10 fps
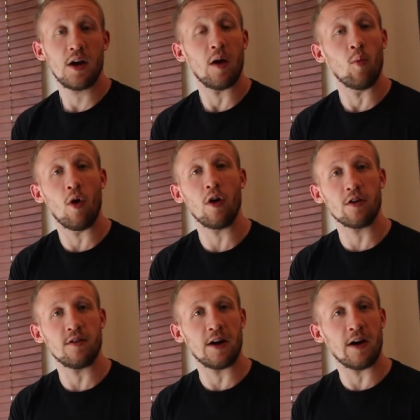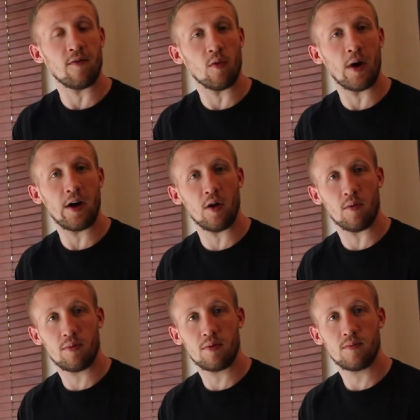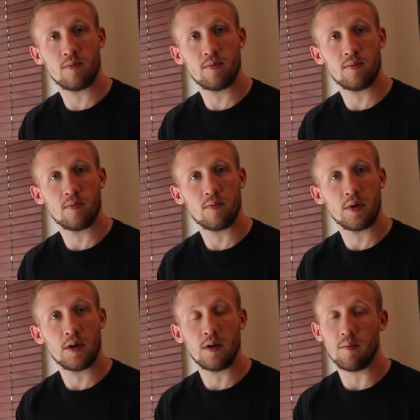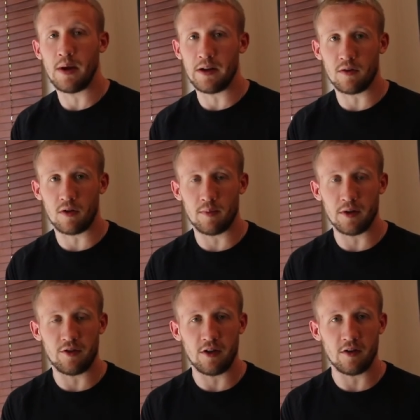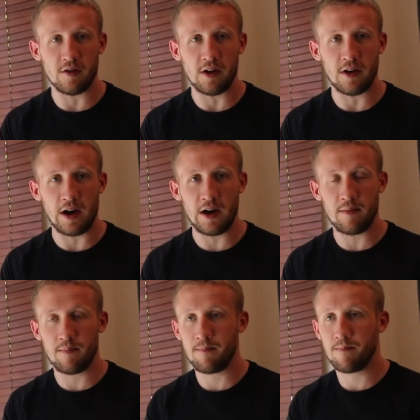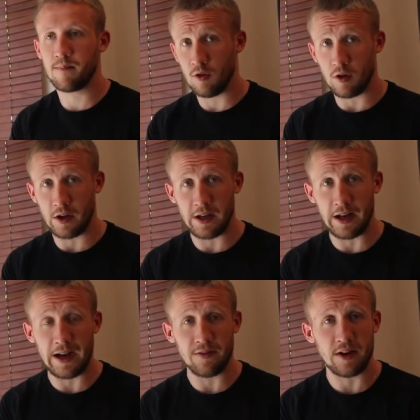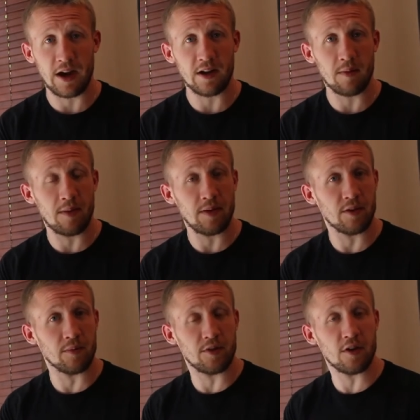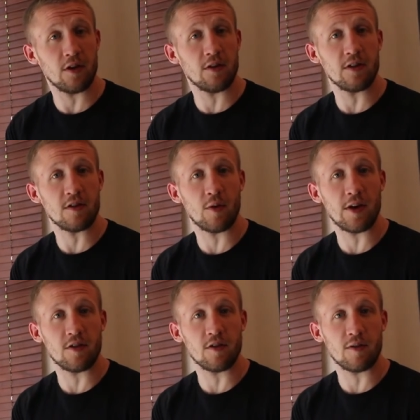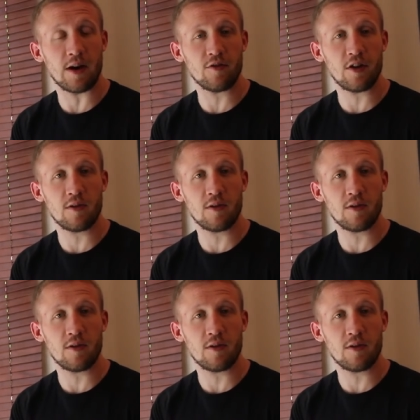and work yourself the way up. Make a couple of changes to your diet, look at your lifestyle and maybe some certain situations around